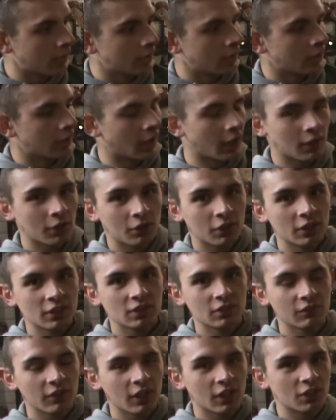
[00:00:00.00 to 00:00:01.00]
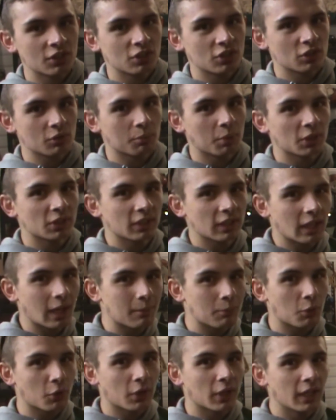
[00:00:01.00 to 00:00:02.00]
Another disadvantage is it puts a lot
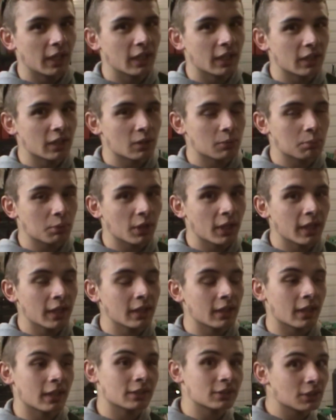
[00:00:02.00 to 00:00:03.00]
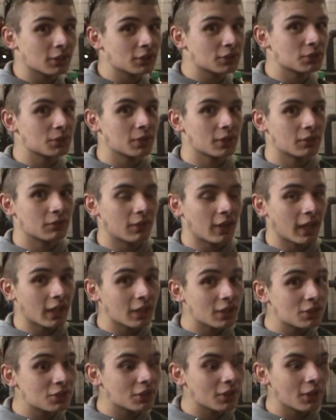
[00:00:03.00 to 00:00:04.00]
more heat into the plate. That's also an
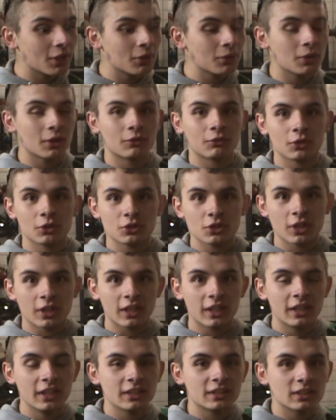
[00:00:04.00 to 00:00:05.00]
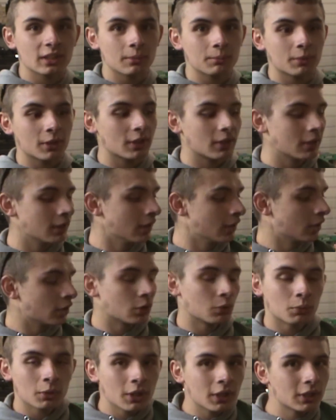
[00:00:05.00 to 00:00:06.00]
advantage though, if you're trying to heat something.
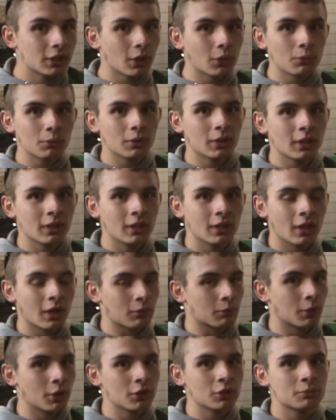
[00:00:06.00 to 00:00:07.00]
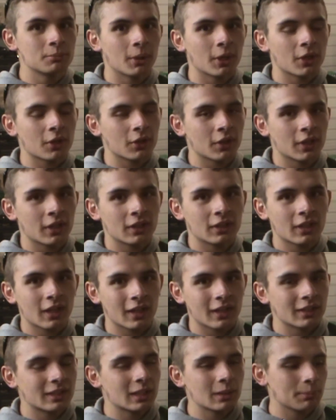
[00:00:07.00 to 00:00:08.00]
You really don't need a rose or any
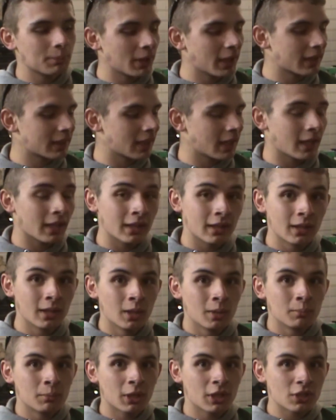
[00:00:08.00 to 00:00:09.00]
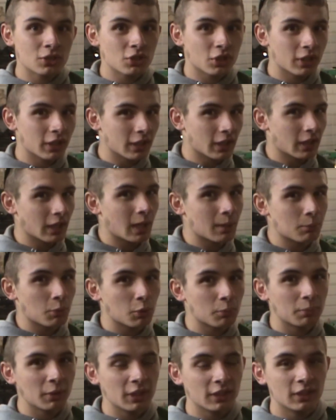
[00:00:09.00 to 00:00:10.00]
kind of tip like that because you're getting a lot more
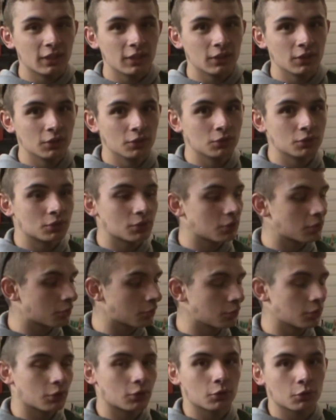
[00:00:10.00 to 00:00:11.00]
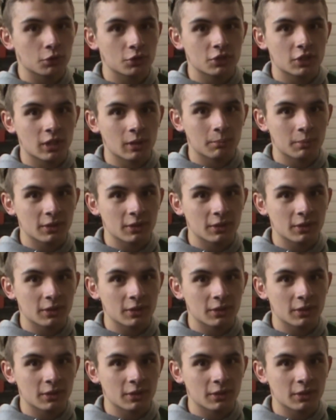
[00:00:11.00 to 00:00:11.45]
BTUs through the torch tip